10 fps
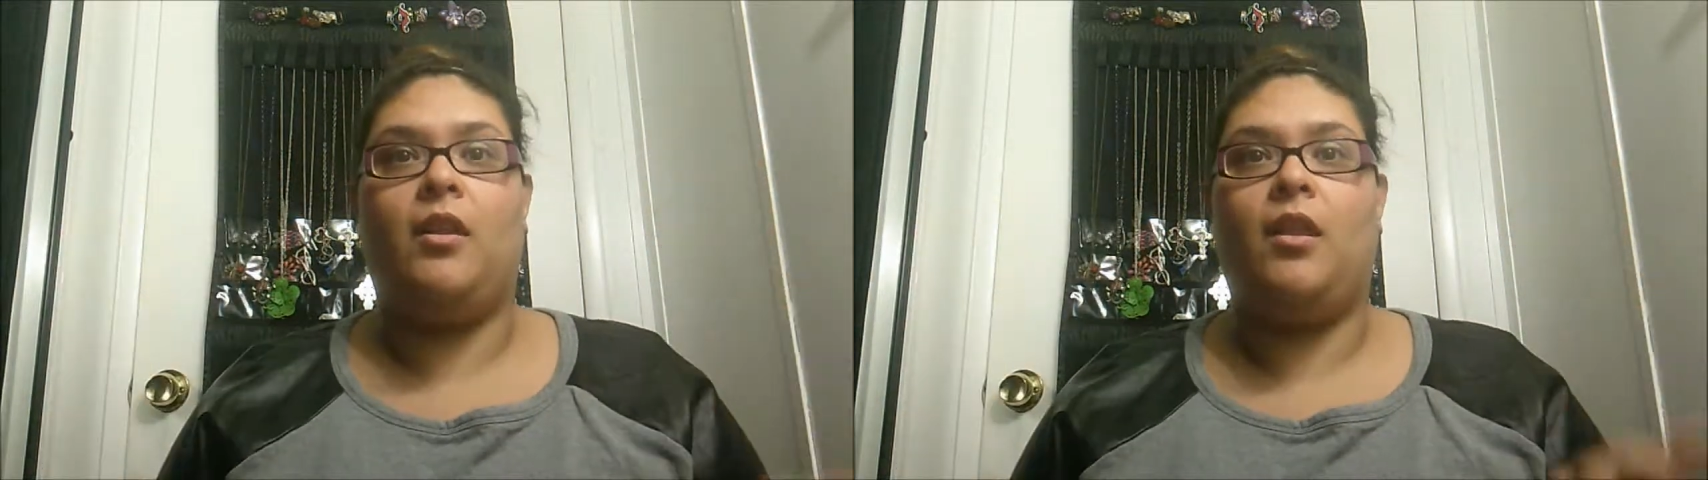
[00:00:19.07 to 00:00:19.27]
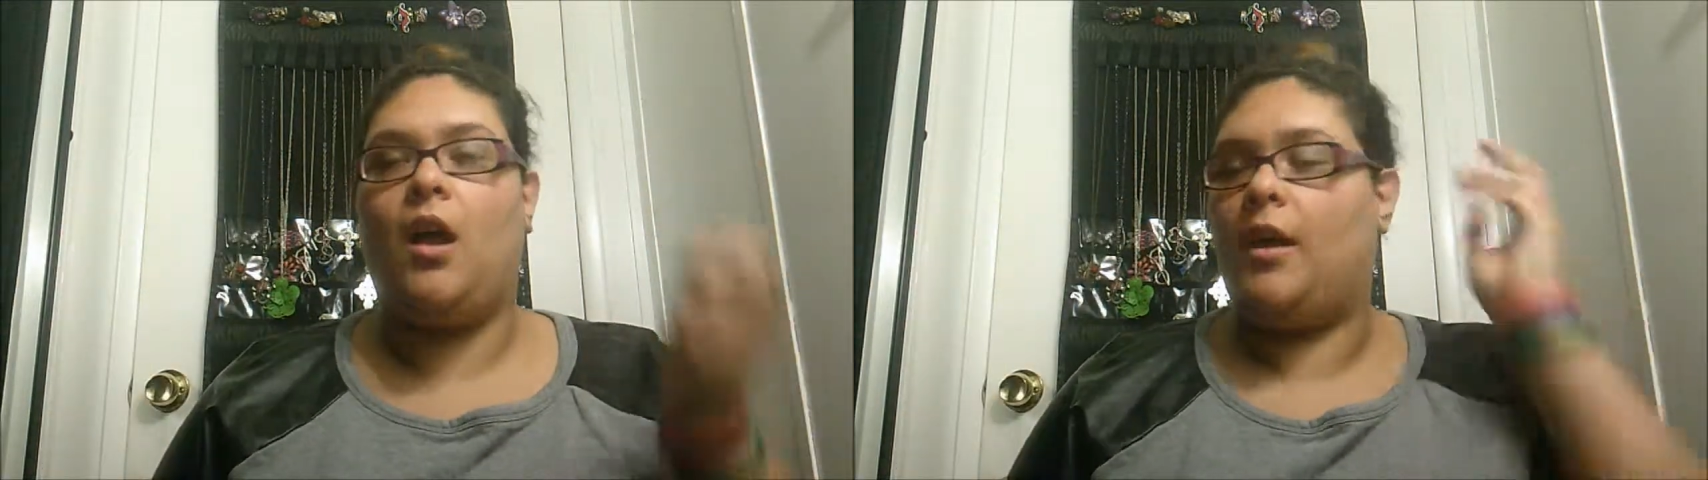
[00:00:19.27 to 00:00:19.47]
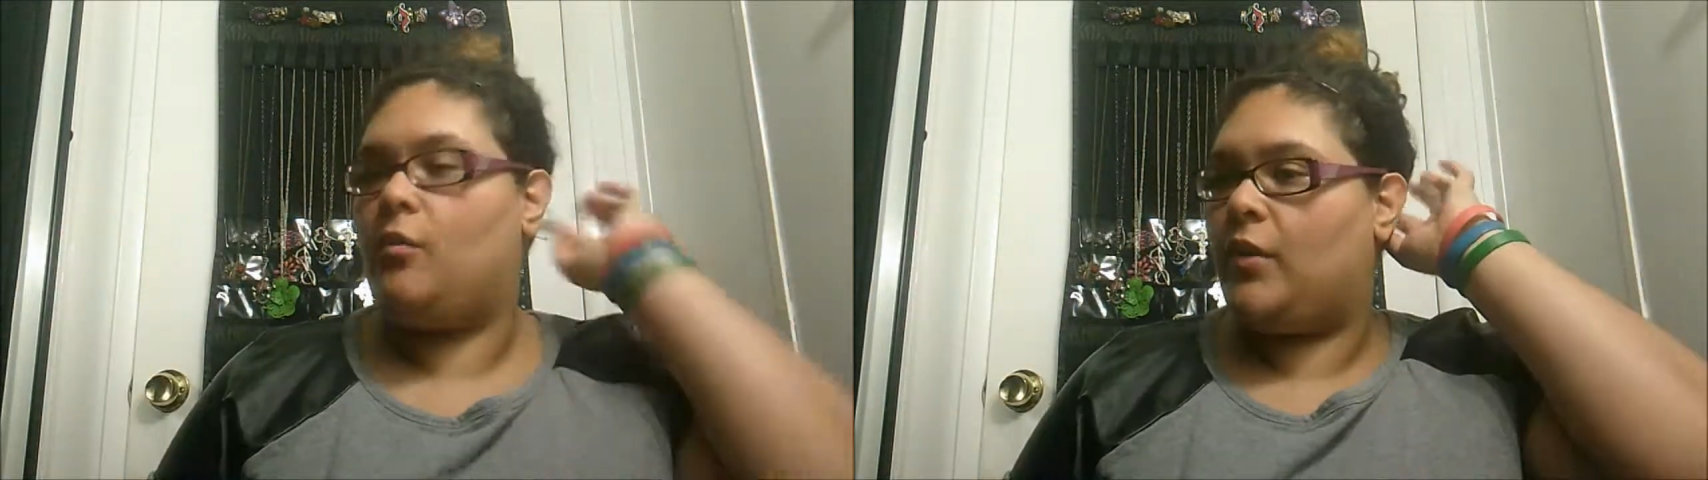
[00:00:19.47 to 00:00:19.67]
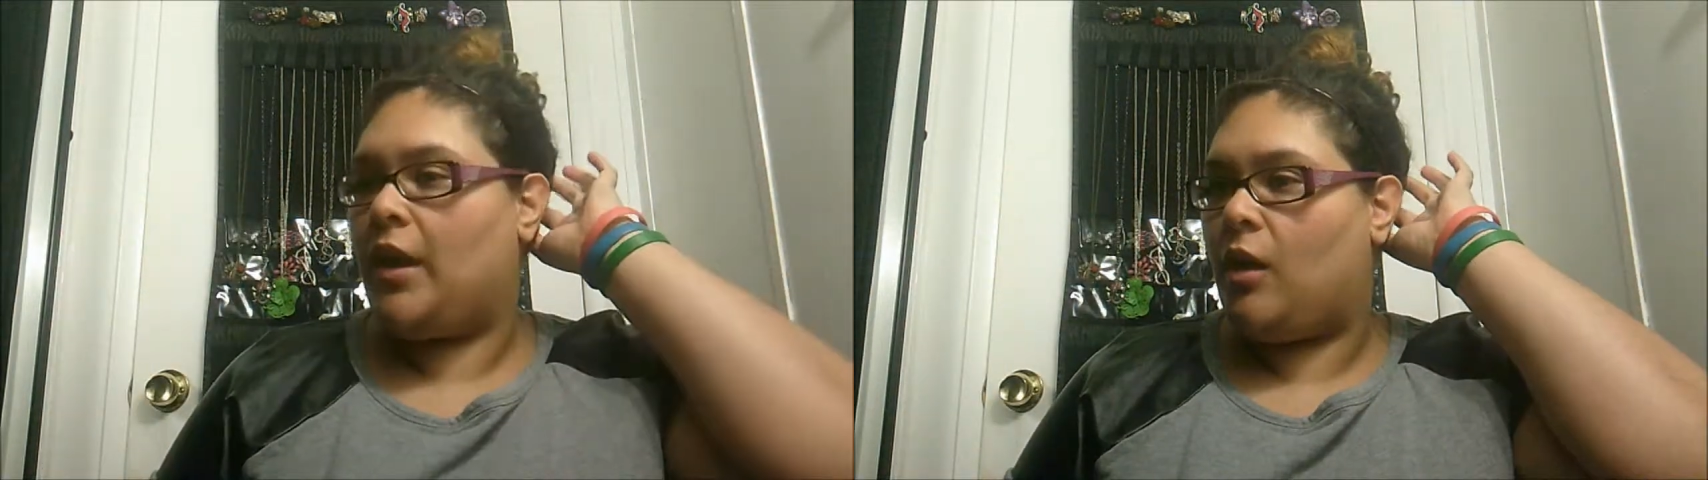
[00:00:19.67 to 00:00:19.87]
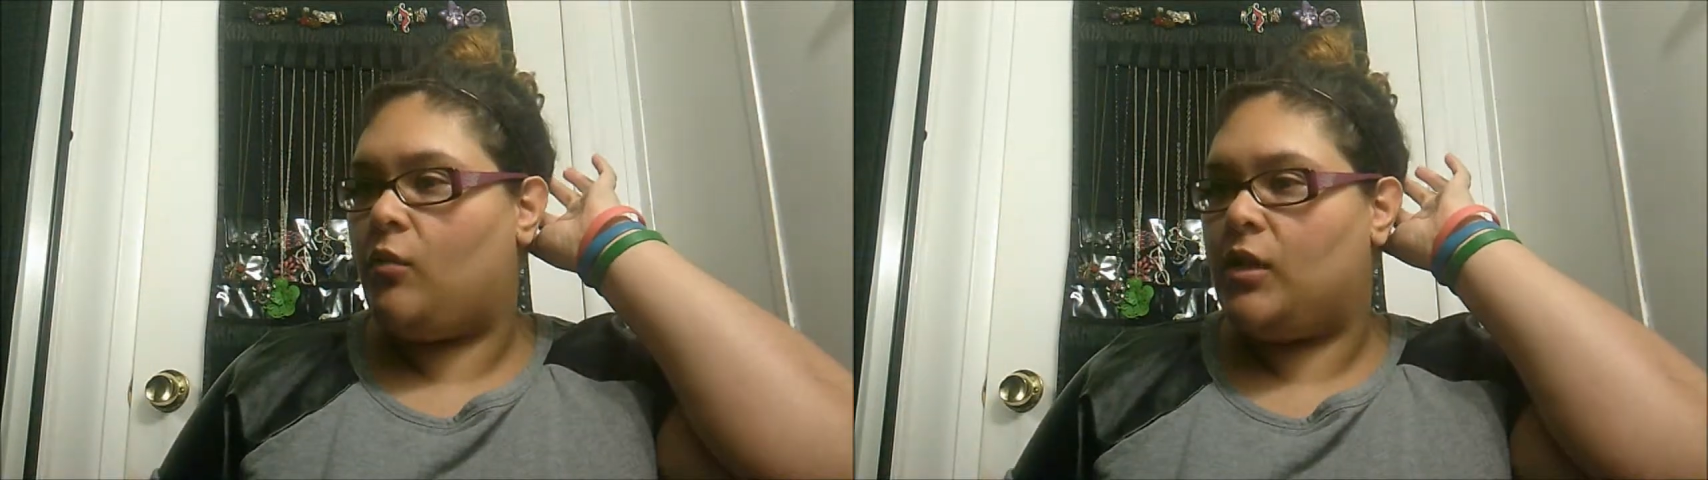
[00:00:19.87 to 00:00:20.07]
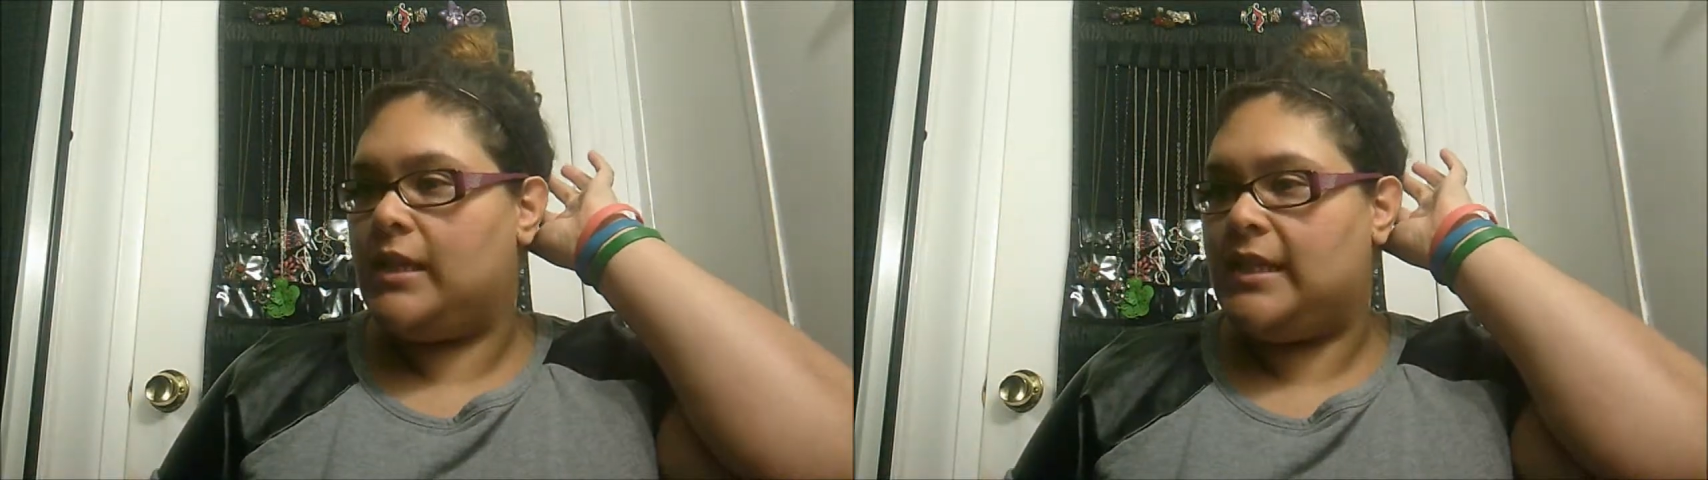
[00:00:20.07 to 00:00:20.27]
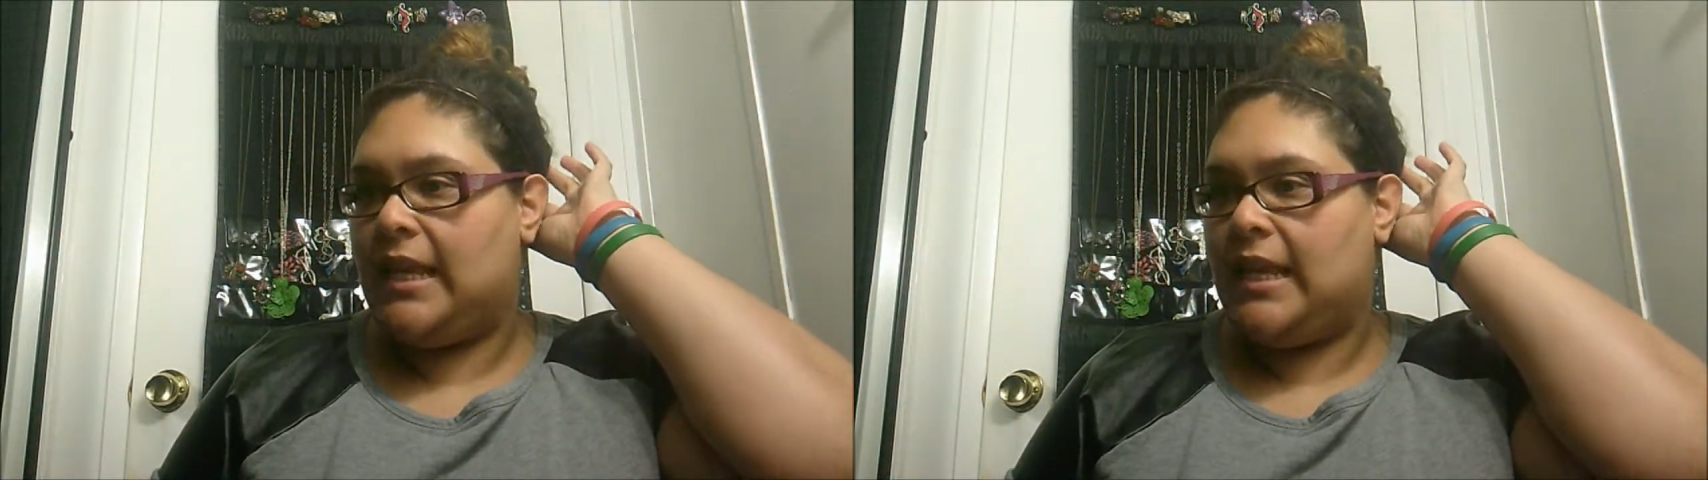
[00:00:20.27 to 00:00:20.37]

a lot when I was